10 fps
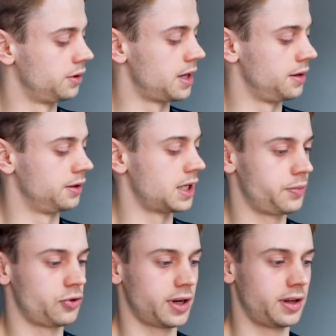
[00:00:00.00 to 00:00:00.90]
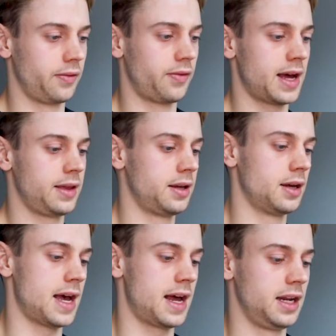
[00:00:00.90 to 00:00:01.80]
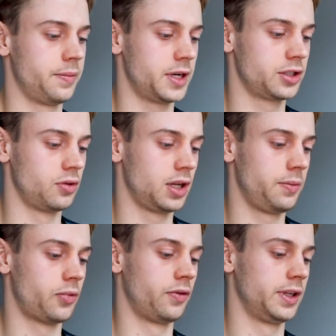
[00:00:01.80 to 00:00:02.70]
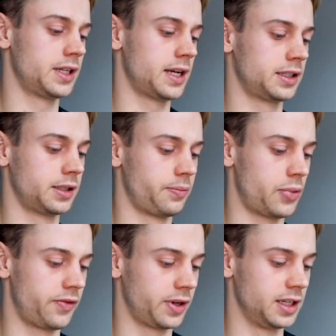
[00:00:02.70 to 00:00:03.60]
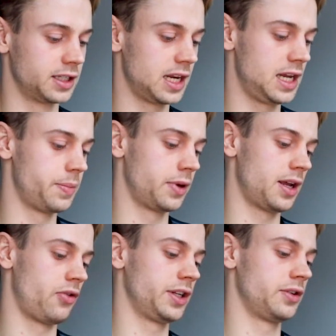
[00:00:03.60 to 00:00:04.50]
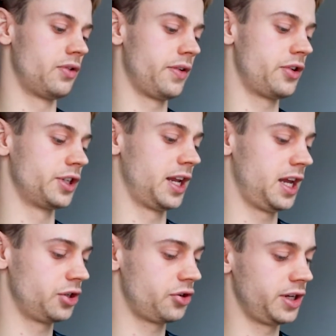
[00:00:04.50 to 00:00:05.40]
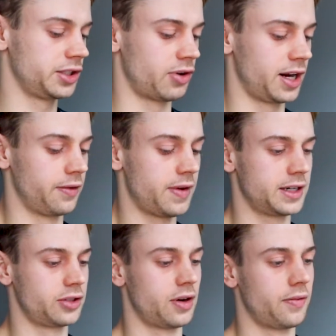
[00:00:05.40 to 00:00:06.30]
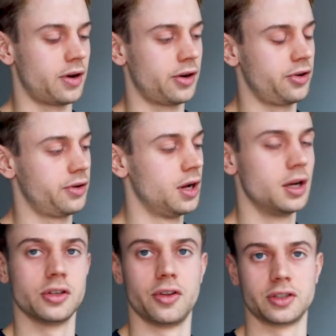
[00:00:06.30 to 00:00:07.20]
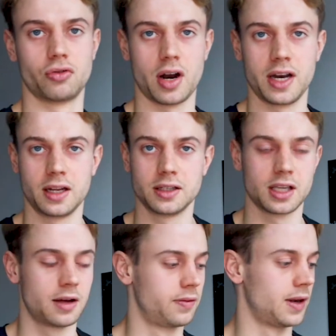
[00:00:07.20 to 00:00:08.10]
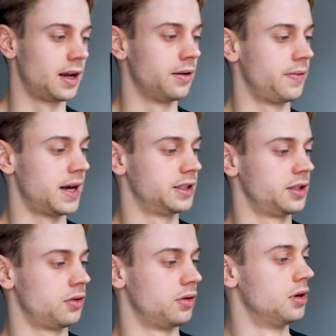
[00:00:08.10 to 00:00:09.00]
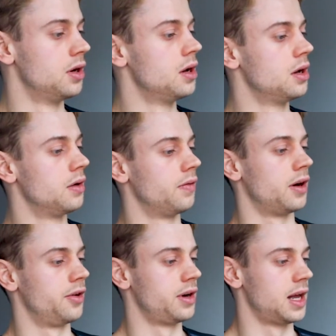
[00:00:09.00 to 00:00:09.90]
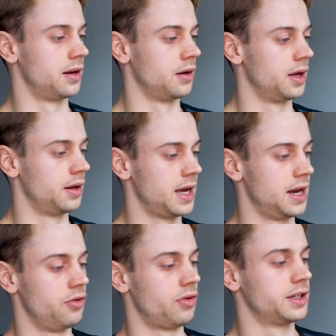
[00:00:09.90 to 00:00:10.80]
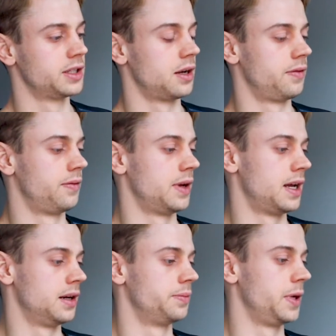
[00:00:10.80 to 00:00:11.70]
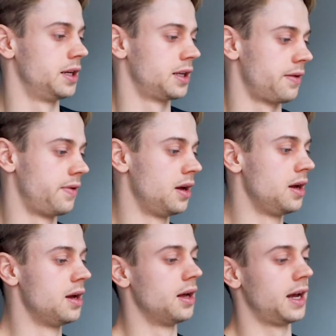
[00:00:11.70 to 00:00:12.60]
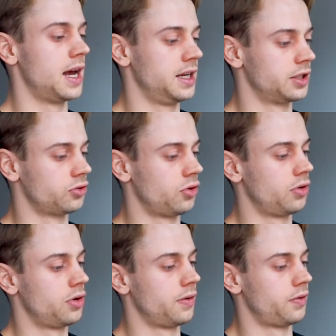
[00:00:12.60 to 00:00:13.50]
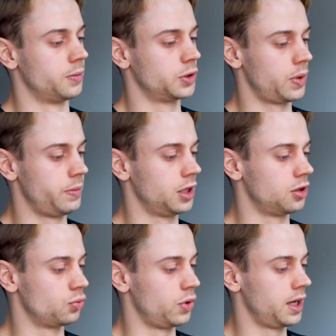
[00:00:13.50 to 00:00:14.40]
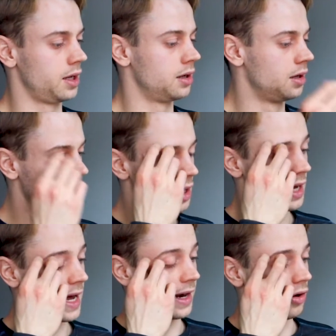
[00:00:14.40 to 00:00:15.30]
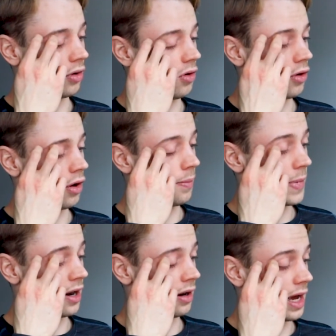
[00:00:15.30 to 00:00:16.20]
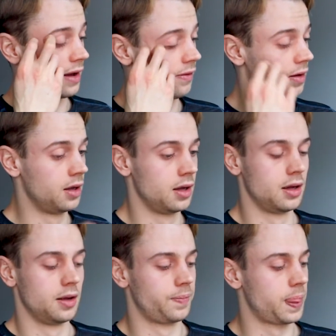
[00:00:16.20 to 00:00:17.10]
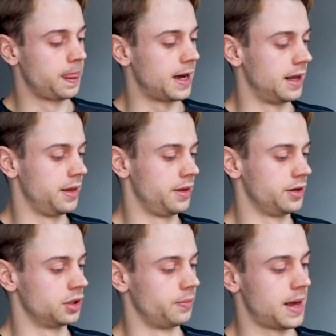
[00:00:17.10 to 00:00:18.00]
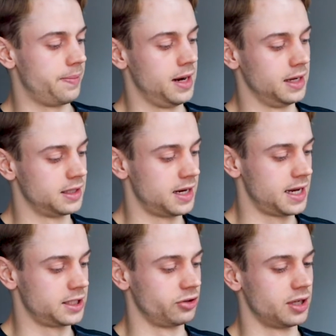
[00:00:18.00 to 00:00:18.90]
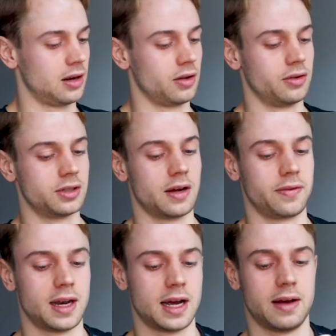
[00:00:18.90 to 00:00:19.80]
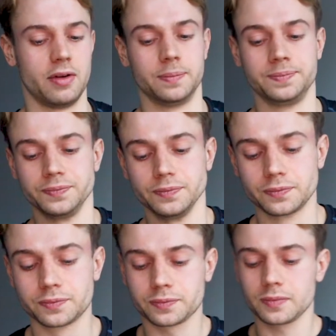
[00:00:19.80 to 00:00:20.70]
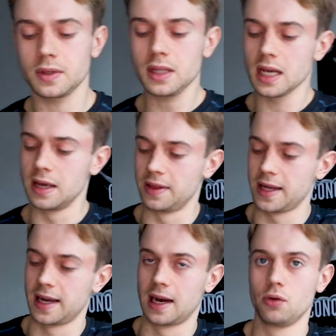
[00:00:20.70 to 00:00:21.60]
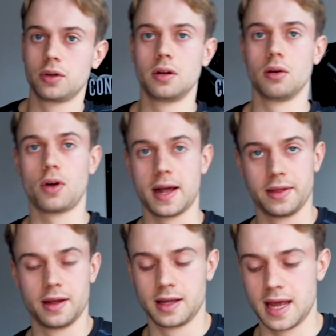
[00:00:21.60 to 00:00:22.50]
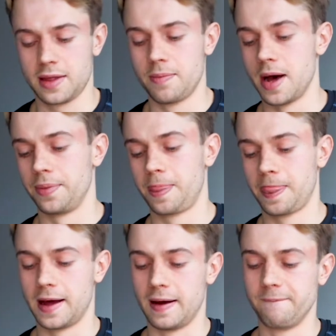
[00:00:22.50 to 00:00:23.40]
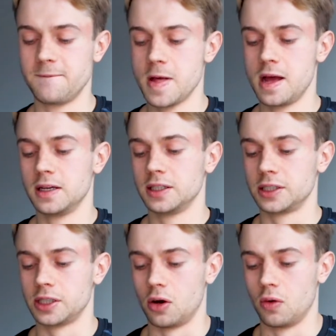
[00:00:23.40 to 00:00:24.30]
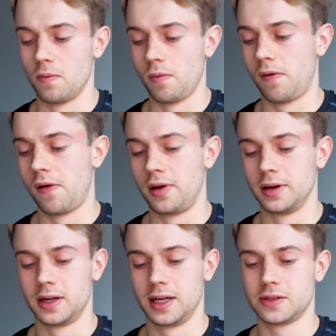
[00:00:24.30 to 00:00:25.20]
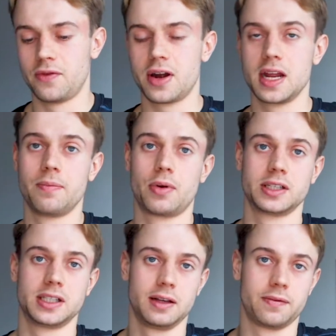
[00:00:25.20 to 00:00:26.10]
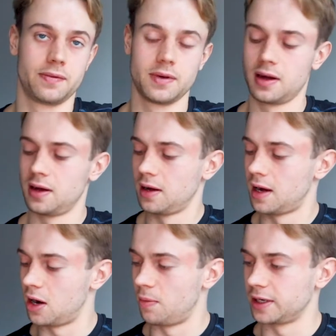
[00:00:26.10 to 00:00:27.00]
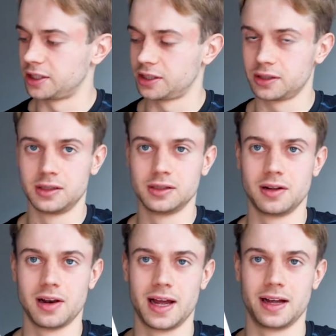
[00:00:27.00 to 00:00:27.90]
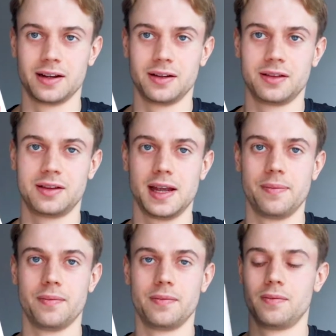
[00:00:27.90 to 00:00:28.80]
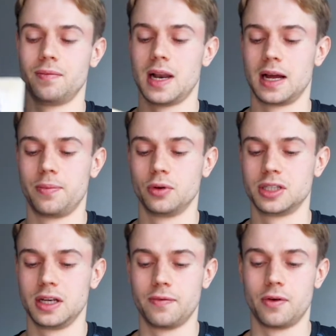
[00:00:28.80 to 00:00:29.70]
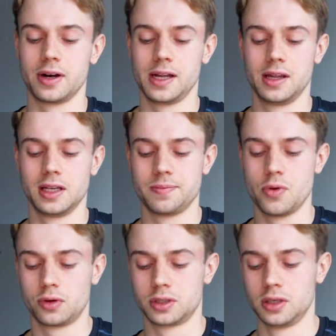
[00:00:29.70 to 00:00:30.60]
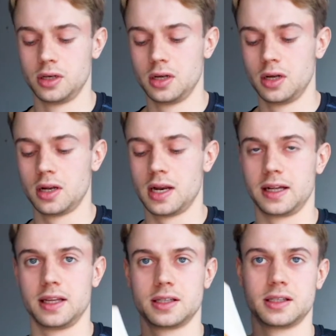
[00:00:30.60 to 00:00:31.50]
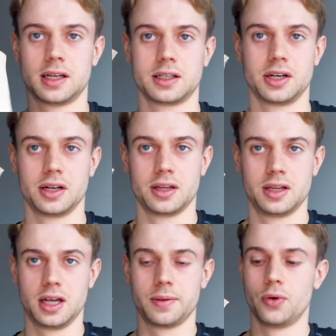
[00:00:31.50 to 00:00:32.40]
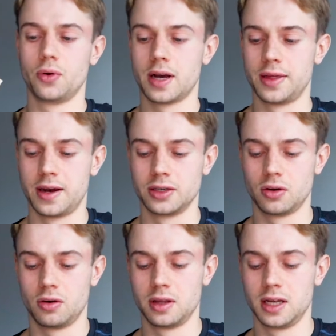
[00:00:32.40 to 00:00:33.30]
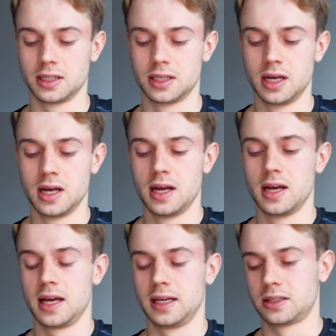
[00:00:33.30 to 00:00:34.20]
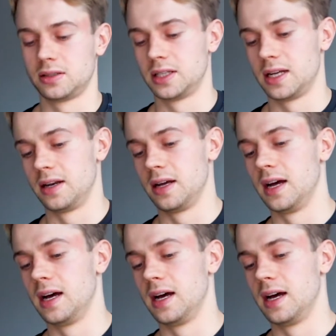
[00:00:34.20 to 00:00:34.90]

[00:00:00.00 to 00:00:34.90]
then subtracting fat, adding muscle, improving sex, perfecting sleep, reversing injuries, running faster and farther. There's running stuff like faster or farther, like endurance stuff and speed stuff, getting stronger from swimming to swinging, and on longer and better life. And then there's some appendix and extras and a lot of stuff that I haven't even taken a look at yet, but so it's very impressive how much like Tim like puts effort in these books. Like this is such a thick book, and there's all these extras, and